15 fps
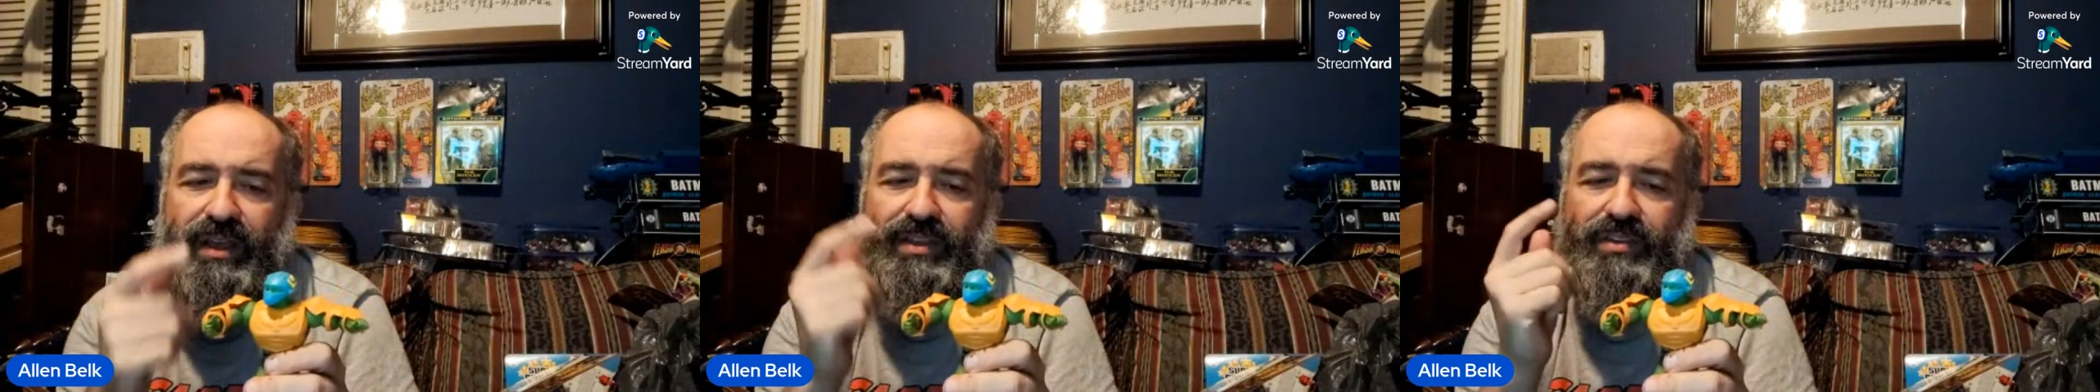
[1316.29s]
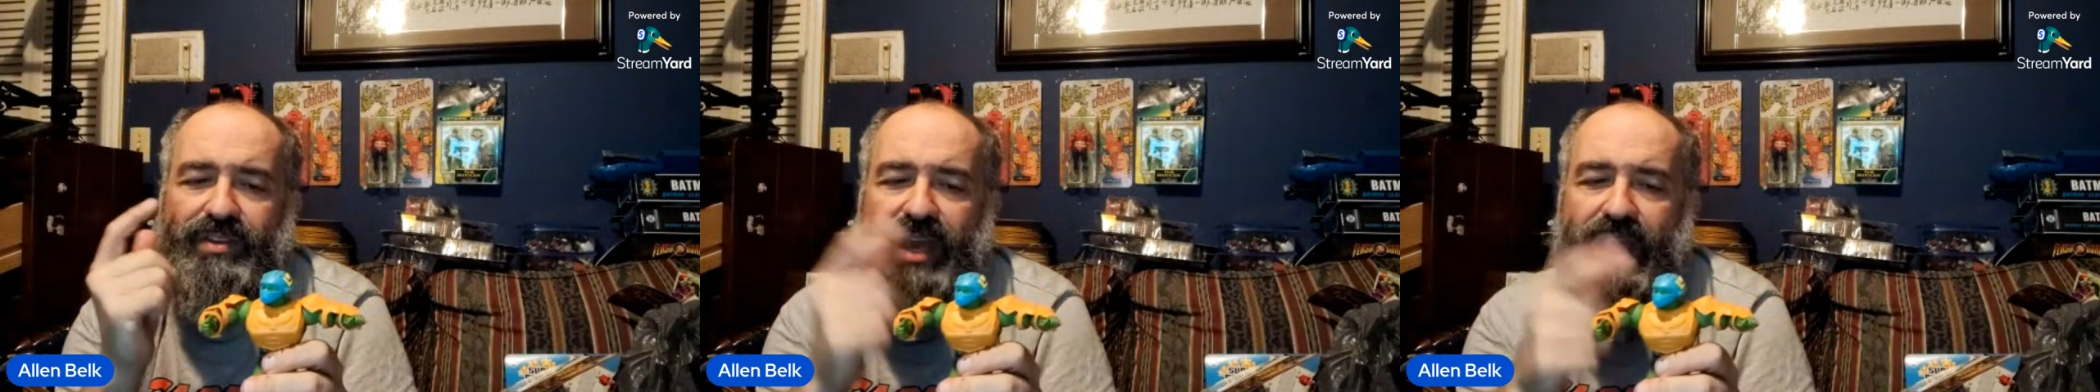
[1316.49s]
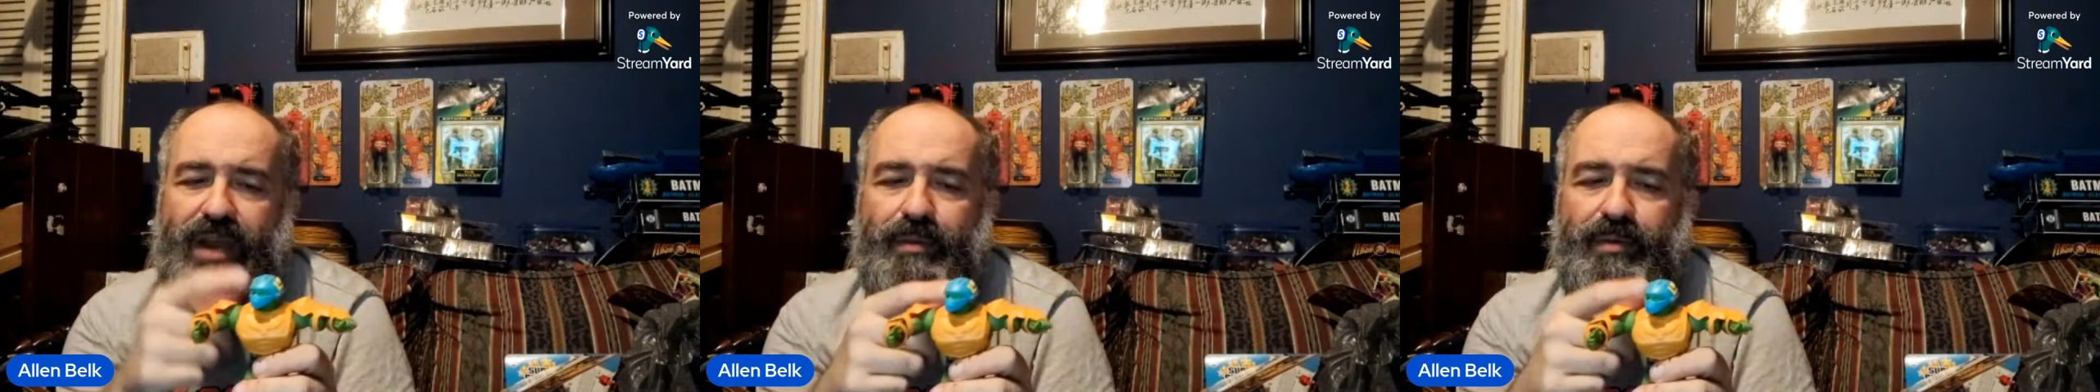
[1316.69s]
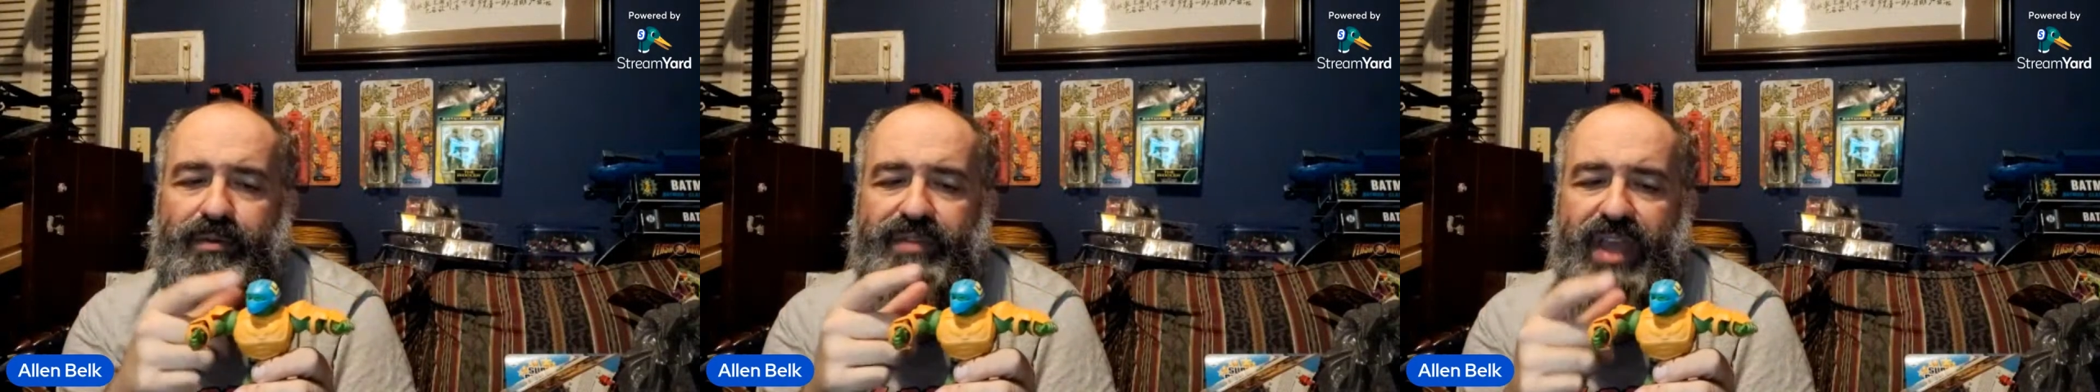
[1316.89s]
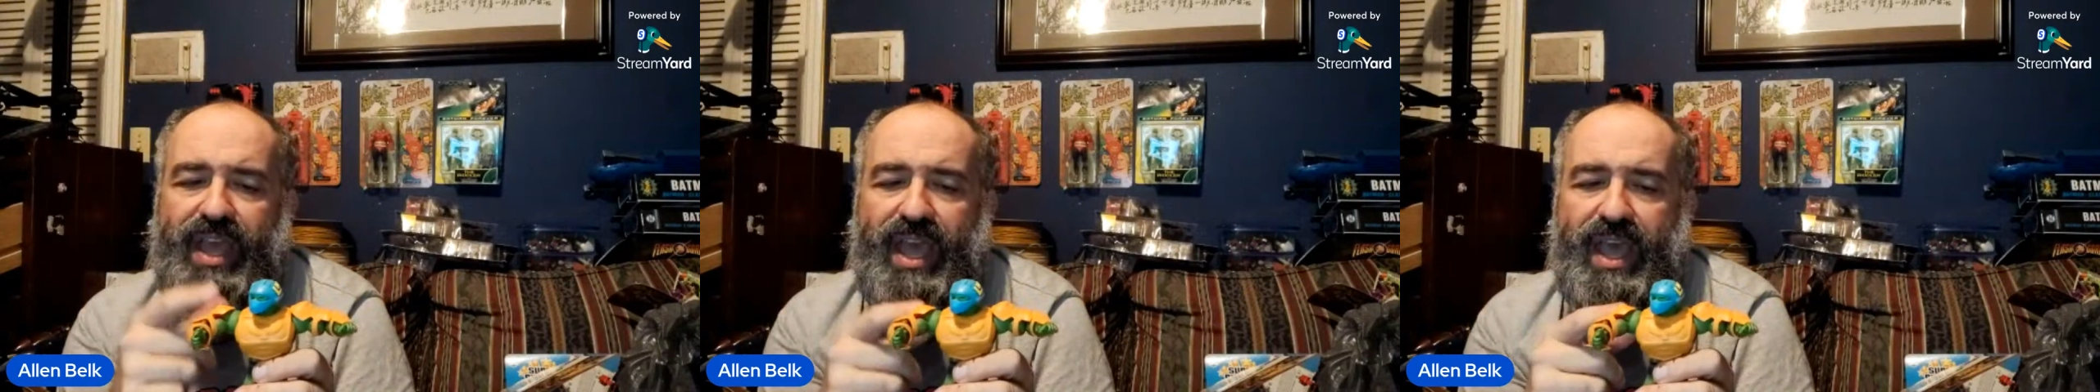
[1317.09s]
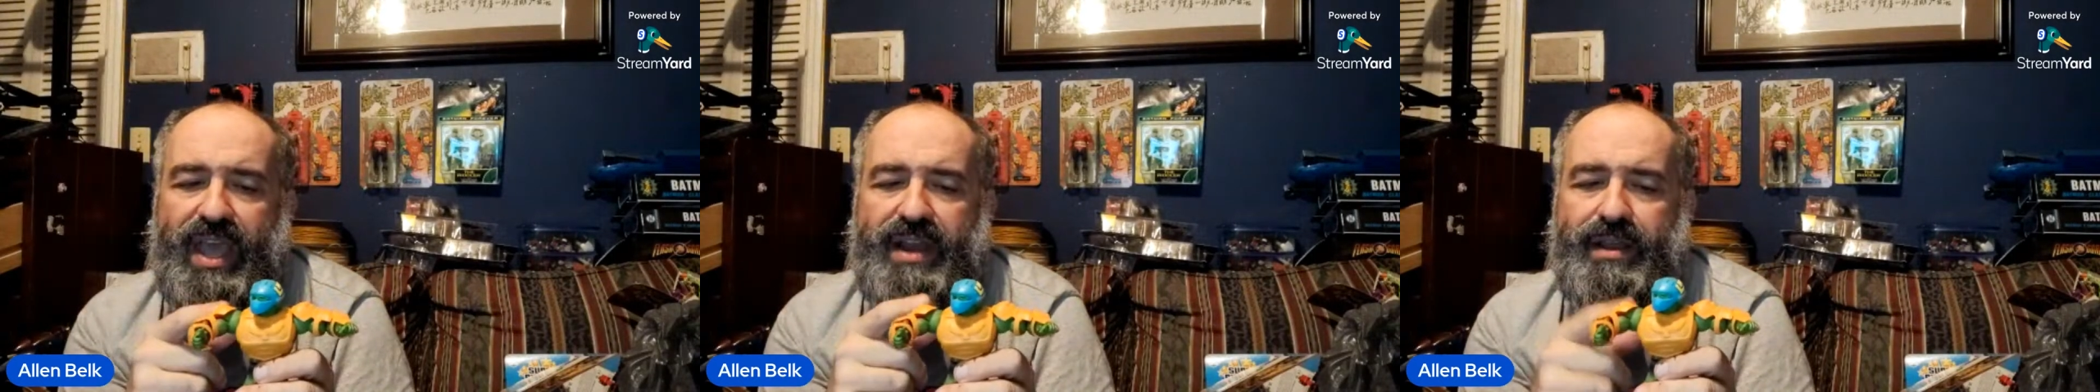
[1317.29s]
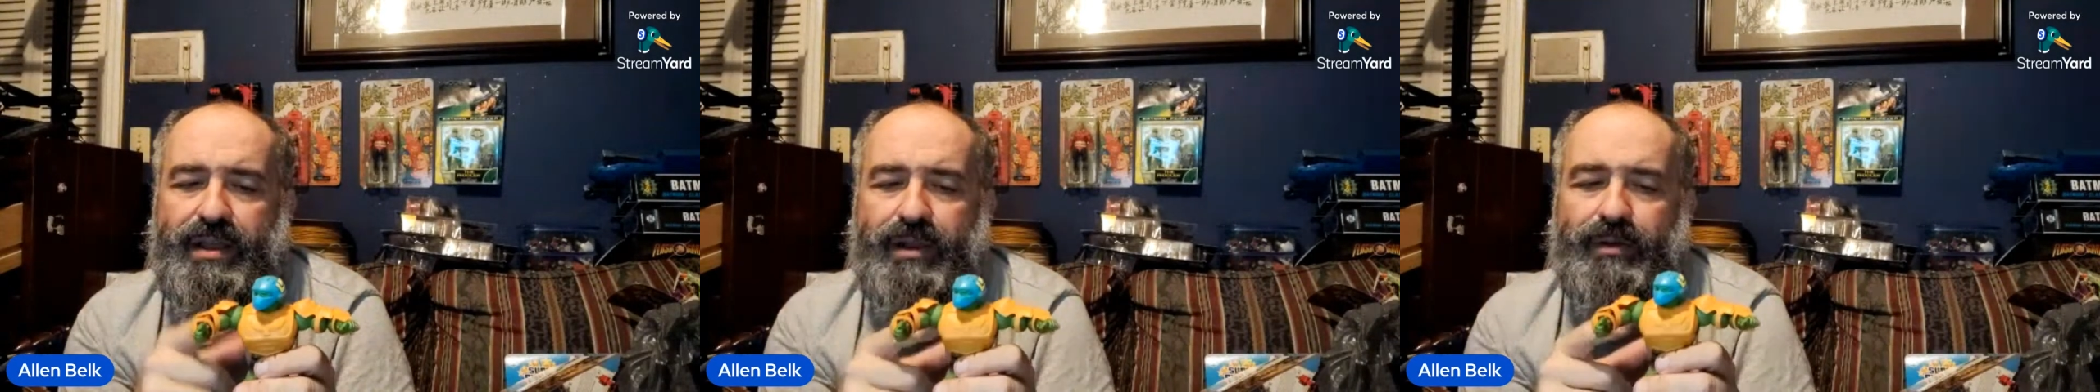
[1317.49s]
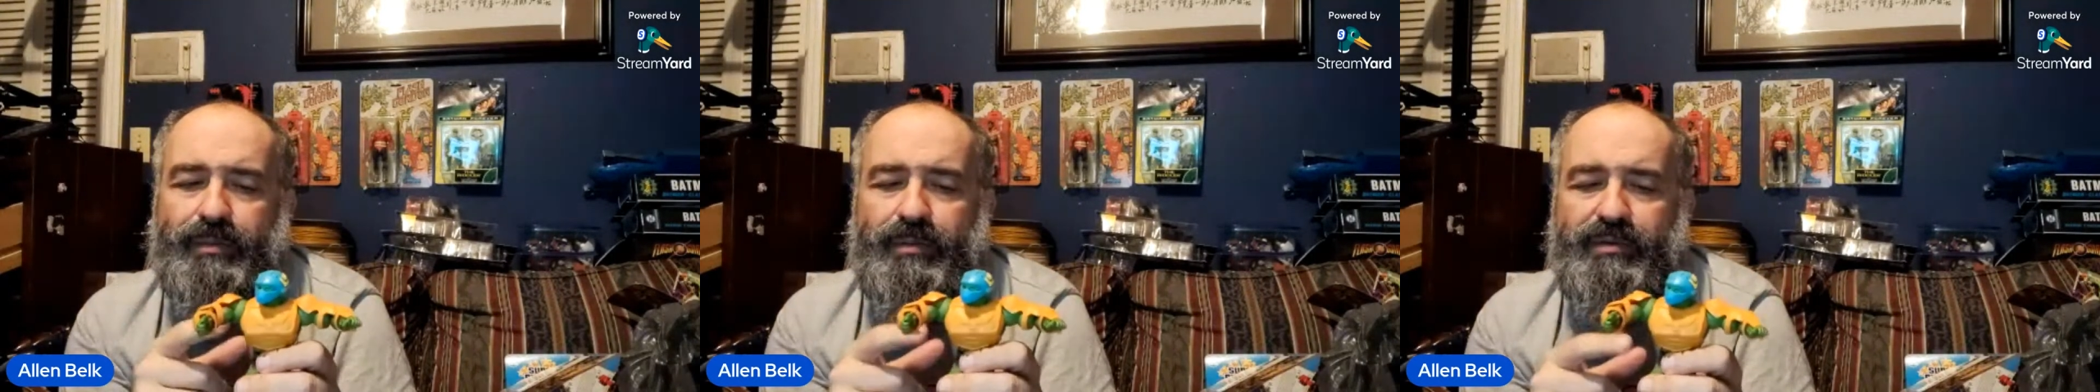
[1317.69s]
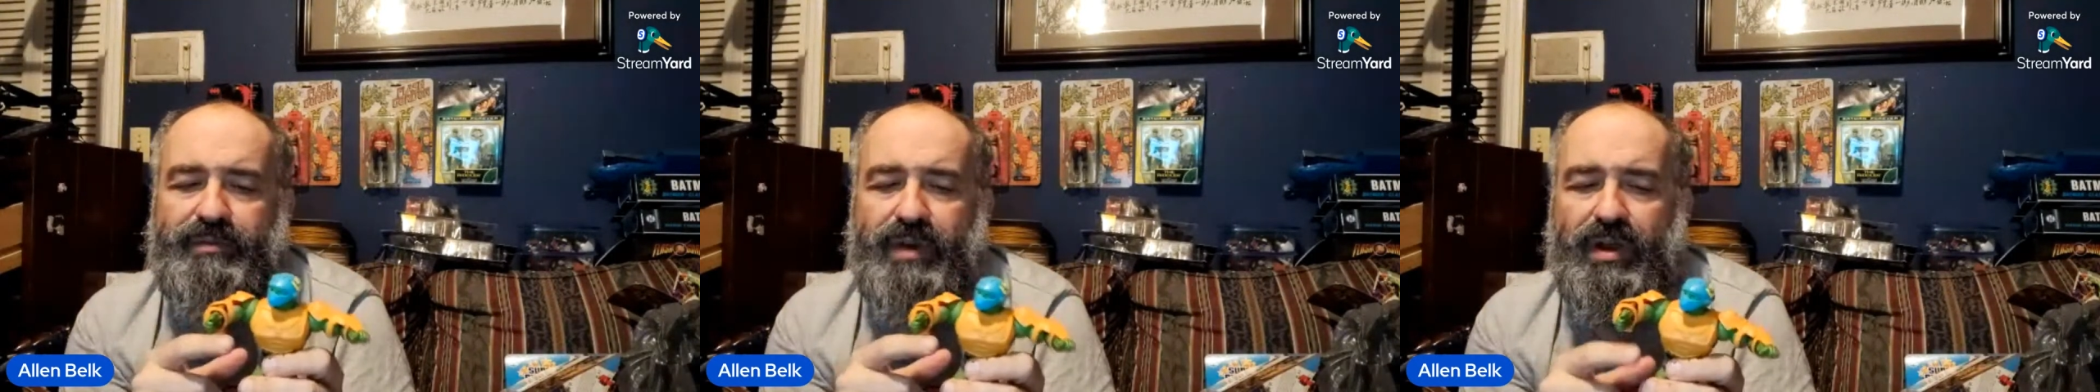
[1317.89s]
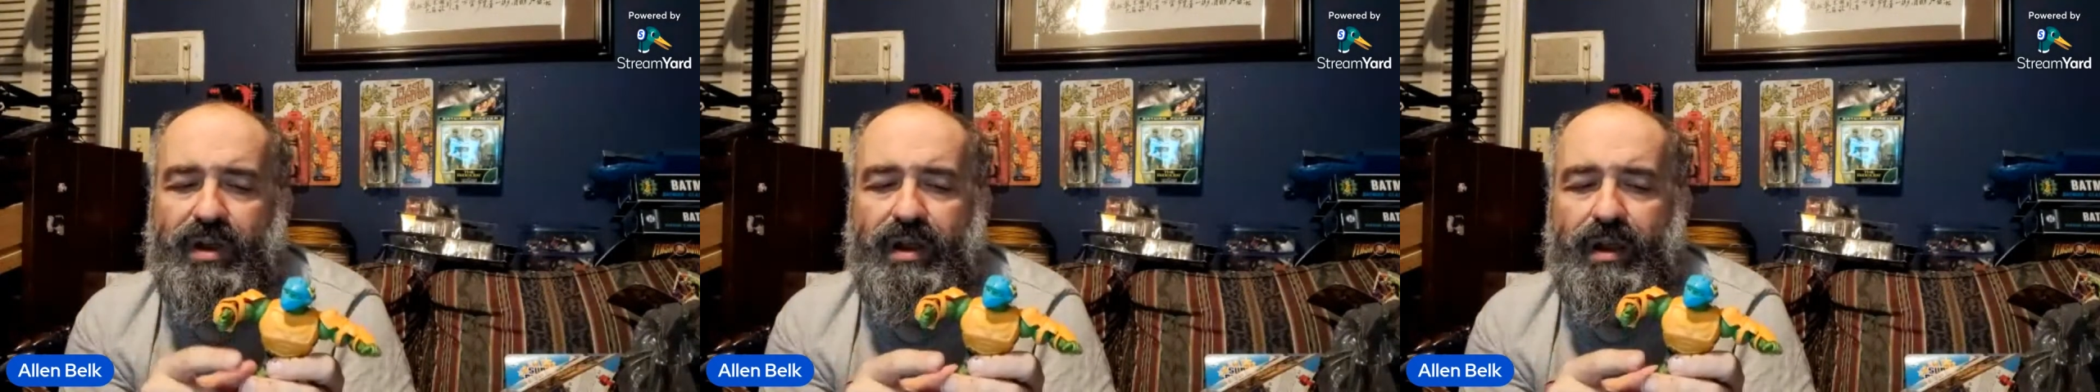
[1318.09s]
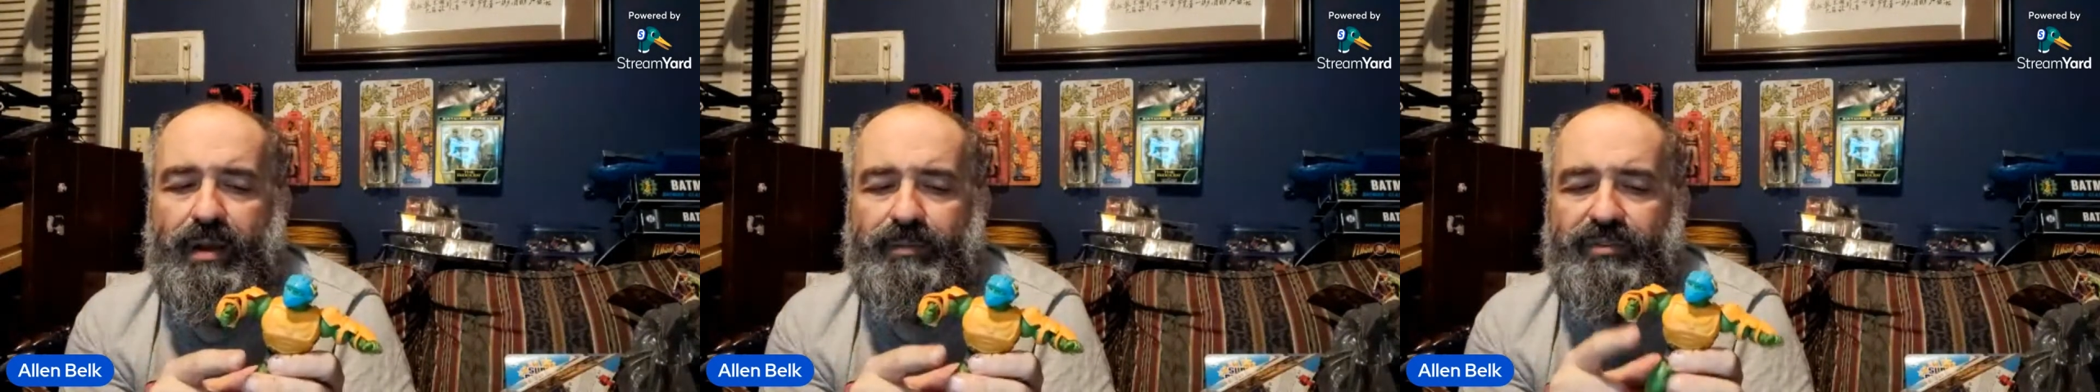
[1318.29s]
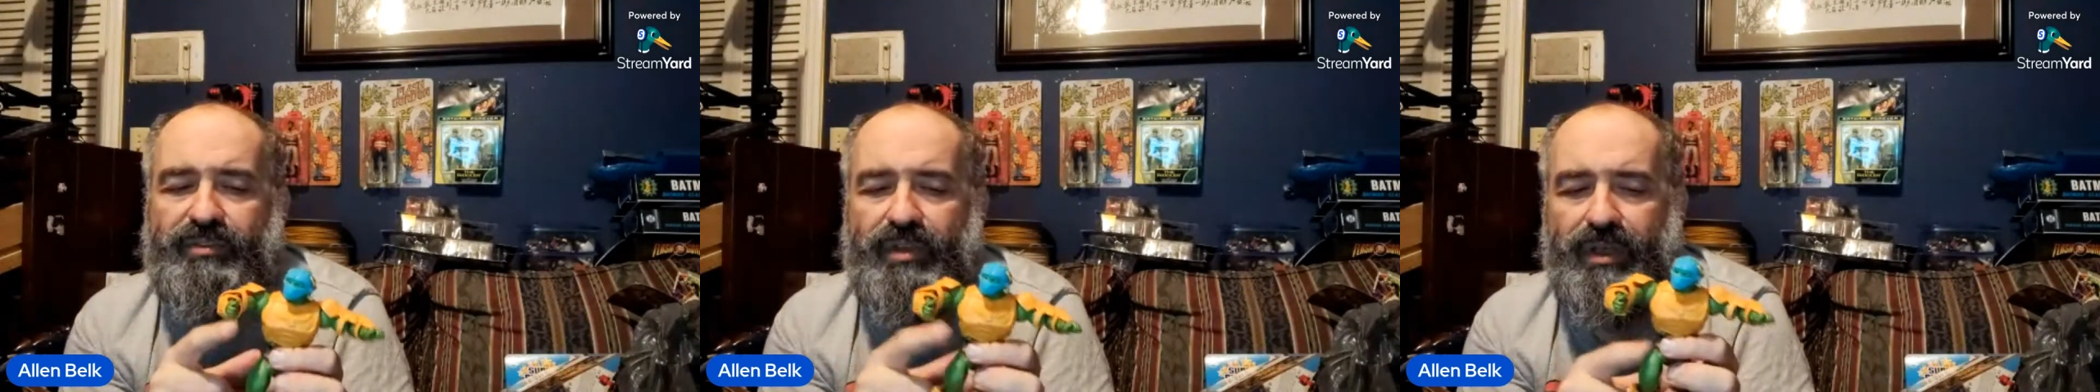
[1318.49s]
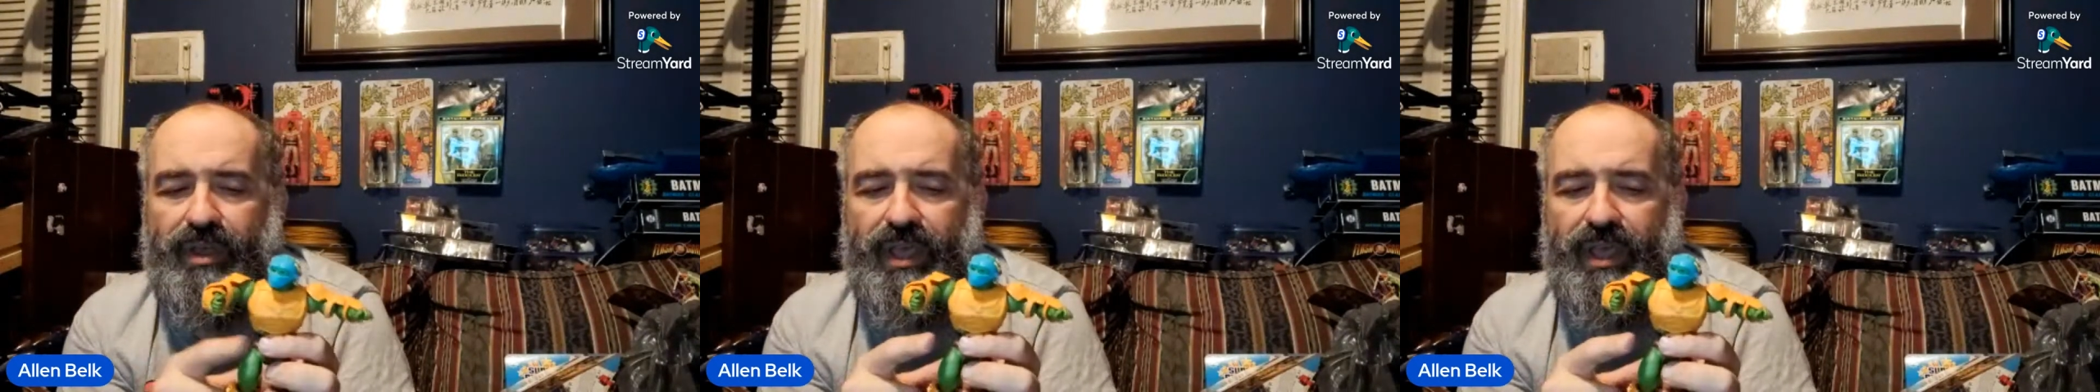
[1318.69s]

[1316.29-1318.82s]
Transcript: you can remove the head, remove the arms,